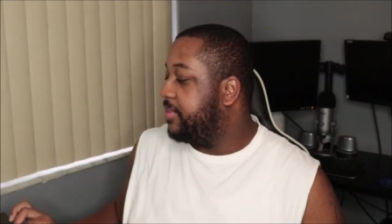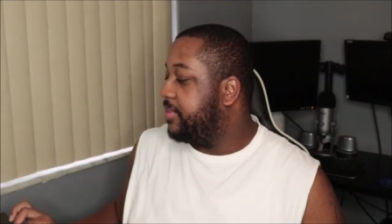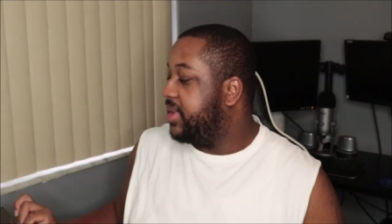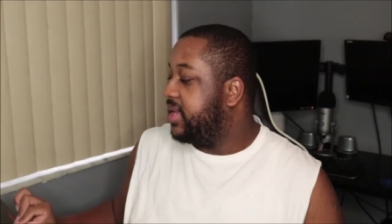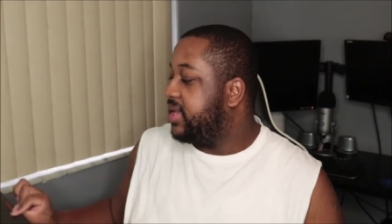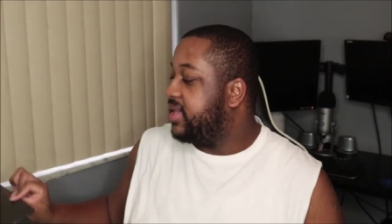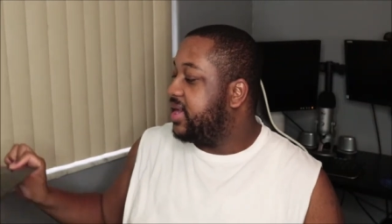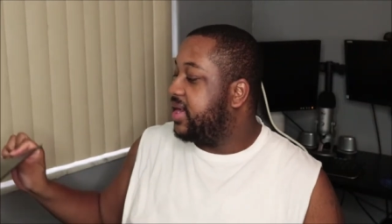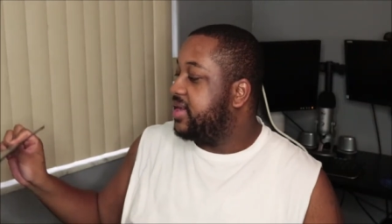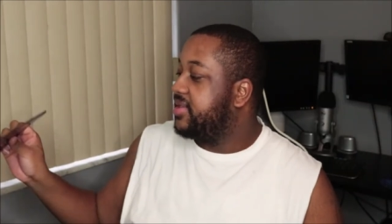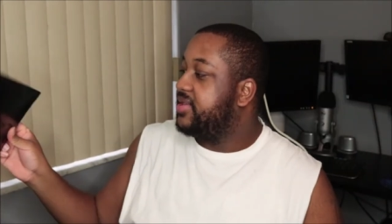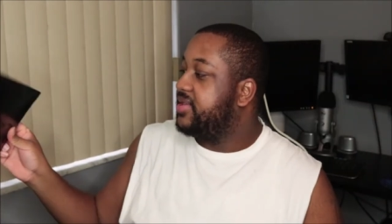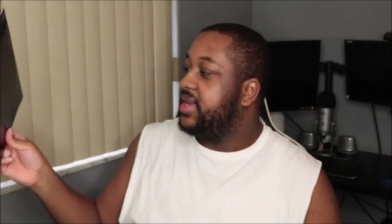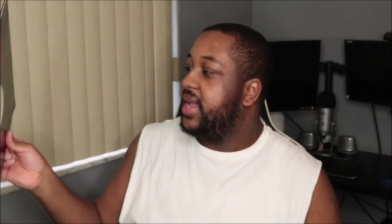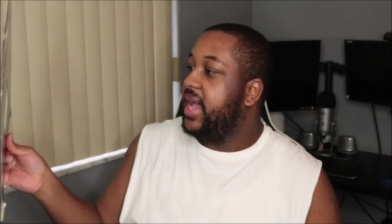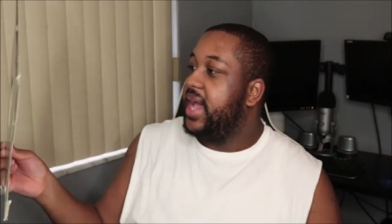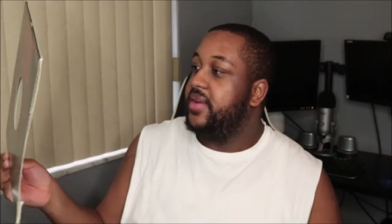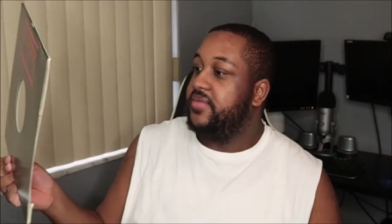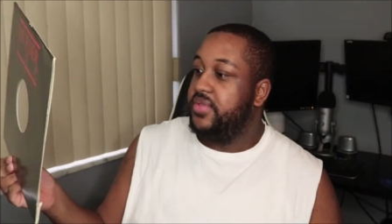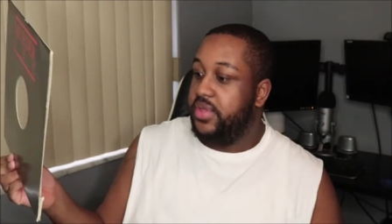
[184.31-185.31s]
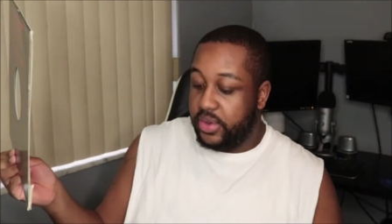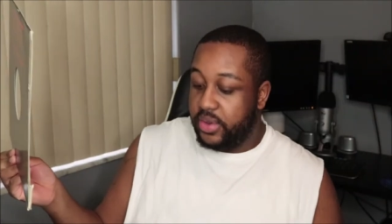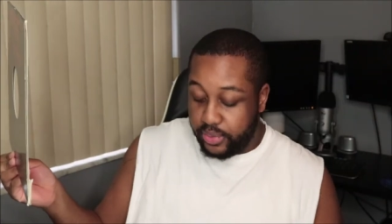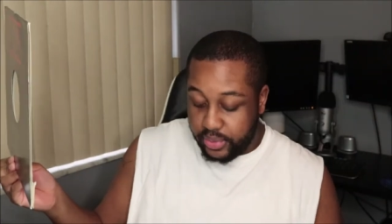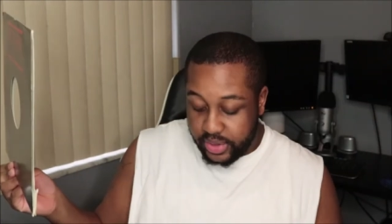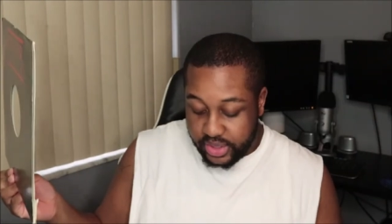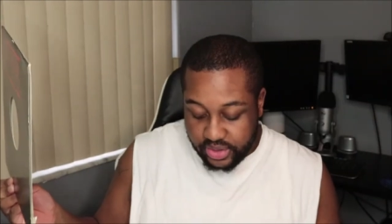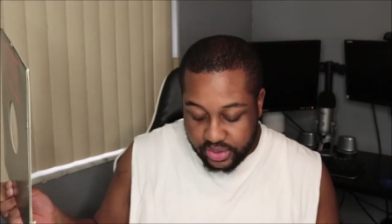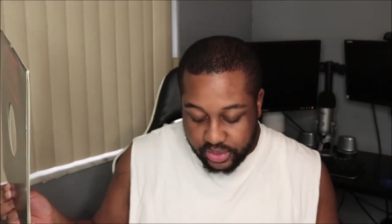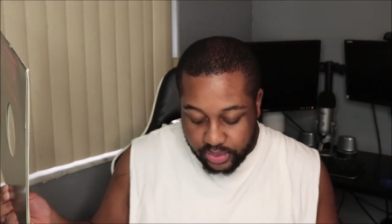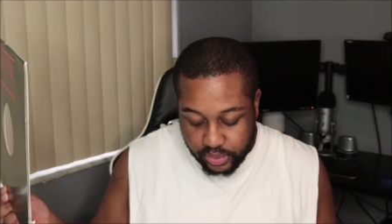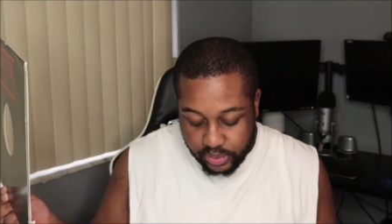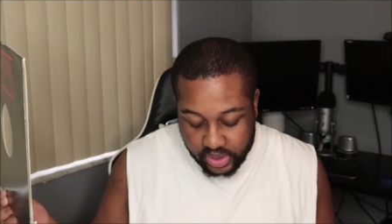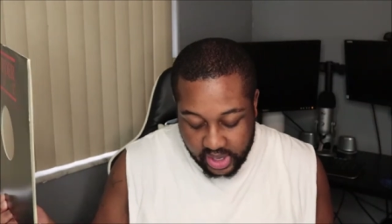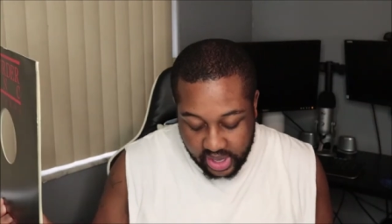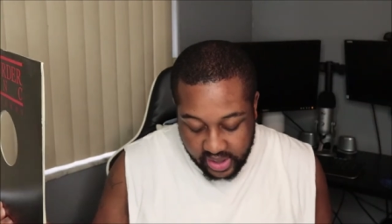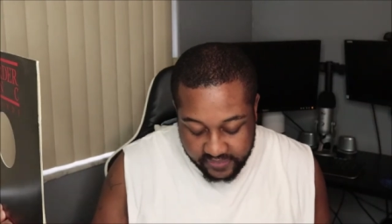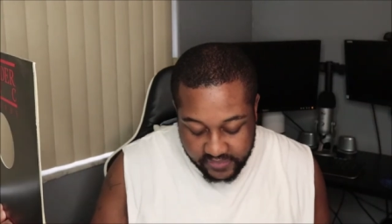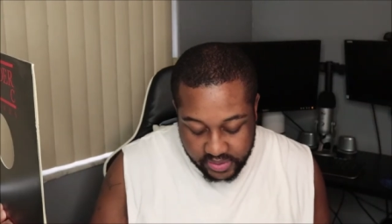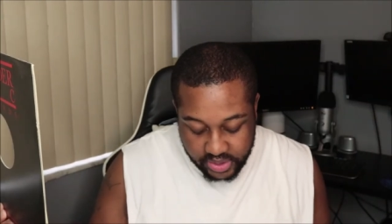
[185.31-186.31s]
It doesn't have the original
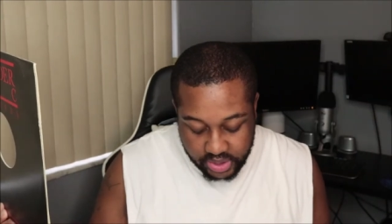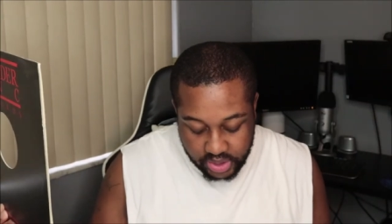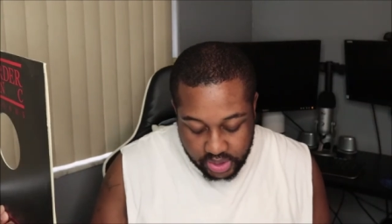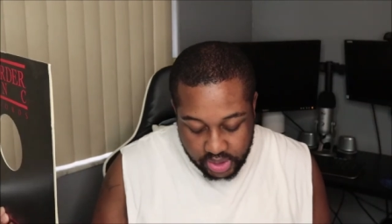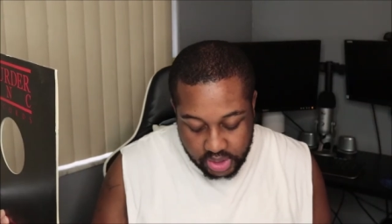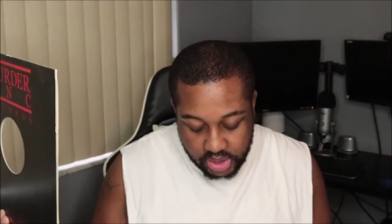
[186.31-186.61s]
cover.